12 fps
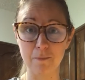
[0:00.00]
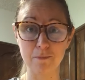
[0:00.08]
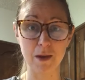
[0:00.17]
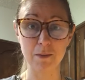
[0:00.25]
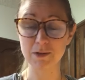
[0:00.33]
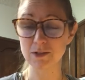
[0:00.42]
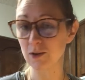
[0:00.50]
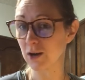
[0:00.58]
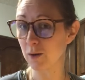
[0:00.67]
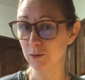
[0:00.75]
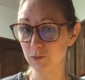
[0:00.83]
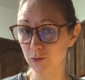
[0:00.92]
Maybe start
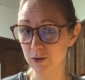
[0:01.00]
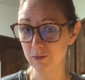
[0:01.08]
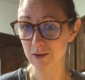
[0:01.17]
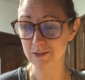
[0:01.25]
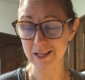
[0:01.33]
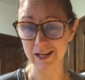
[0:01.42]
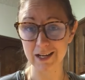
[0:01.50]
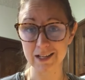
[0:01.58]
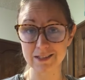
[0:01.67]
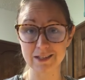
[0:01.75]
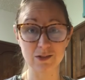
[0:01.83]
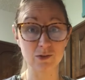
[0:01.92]
out with 45
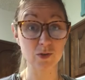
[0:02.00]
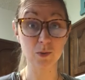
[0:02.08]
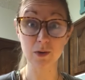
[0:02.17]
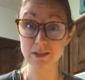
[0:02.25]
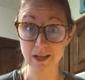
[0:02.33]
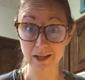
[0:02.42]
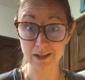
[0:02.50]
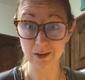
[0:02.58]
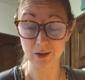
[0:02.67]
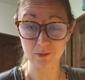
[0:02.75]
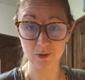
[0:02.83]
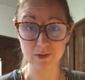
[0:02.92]
seconds and do 20-second
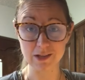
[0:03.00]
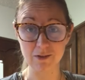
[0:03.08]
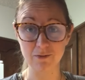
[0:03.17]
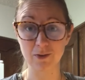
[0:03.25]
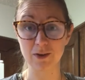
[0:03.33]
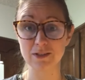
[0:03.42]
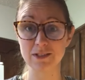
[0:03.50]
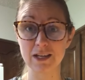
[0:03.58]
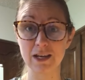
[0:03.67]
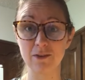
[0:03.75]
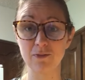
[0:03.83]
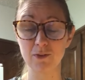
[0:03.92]
intervals at first
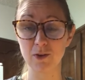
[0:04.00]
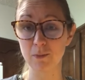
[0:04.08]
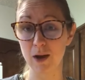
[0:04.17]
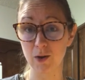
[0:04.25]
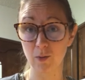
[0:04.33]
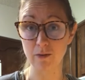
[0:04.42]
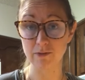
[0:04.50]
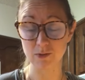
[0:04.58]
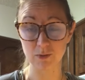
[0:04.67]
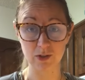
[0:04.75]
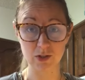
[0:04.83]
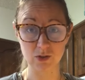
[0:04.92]
if your microwave is
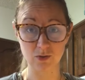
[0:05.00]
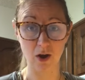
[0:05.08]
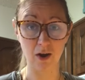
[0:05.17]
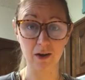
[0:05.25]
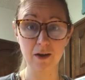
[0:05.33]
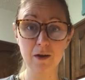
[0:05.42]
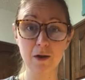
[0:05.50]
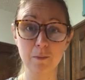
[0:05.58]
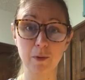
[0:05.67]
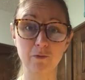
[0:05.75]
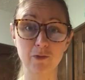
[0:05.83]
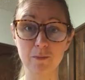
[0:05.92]
really strong.
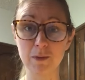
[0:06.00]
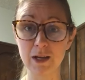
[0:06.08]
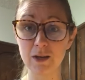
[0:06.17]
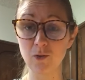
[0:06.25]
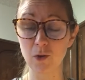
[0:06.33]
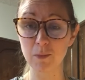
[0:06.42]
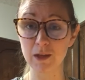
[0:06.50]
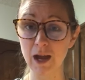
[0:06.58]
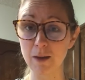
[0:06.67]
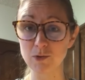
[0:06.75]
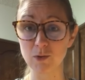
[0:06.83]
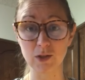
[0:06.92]
But for me, normally
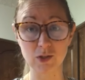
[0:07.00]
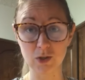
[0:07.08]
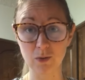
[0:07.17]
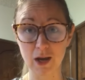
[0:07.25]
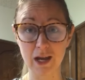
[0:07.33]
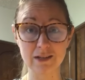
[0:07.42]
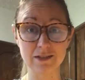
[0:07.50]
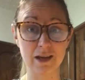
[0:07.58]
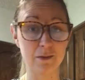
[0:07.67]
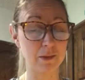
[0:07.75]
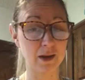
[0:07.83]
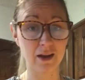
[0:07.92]
I'm doing 2 eggs and
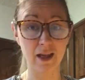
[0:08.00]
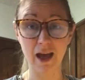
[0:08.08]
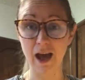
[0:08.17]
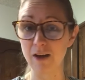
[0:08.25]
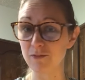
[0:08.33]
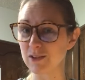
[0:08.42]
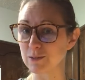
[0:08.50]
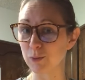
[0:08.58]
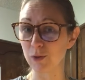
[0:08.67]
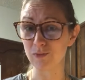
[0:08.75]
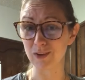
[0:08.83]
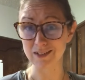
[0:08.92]
1.5 minutes is
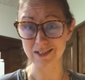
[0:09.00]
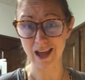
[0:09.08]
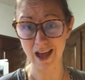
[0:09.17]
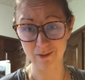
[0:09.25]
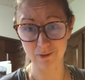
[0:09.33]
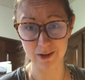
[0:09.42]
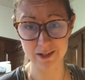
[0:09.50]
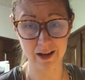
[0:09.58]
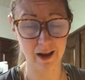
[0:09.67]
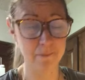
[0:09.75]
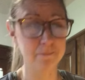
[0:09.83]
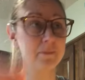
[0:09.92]
perfect every
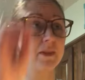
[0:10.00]
time.